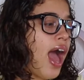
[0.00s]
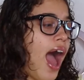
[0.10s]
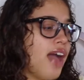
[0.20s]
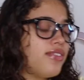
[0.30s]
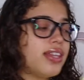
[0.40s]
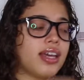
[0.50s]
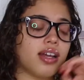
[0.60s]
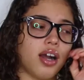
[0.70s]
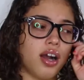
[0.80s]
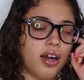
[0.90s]
I feel
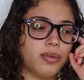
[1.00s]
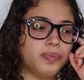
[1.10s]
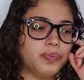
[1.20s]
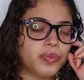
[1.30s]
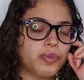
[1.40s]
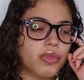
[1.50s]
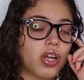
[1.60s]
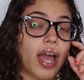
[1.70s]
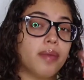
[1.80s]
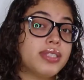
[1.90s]
like
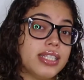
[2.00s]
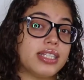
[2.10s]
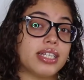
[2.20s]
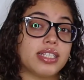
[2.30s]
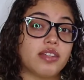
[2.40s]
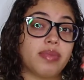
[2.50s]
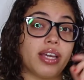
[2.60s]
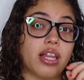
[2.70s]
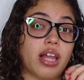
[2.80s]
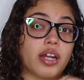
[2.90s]
Ipsy does give me
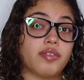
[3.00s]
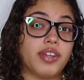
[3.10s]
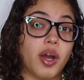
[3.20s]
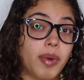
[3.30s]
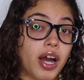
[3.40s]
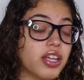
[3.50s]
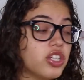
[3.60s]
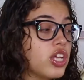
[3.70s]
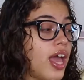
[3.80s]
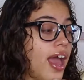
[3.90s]
a lot of nail
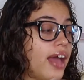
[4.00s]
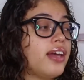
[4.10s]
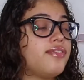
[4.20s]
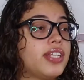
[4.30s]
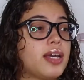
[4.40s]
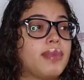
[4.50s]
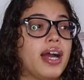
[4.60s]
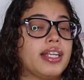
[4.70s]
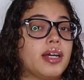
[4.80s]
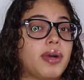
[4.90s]
polish, and I feel like
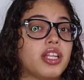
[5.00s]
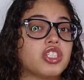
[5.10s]
my nail polish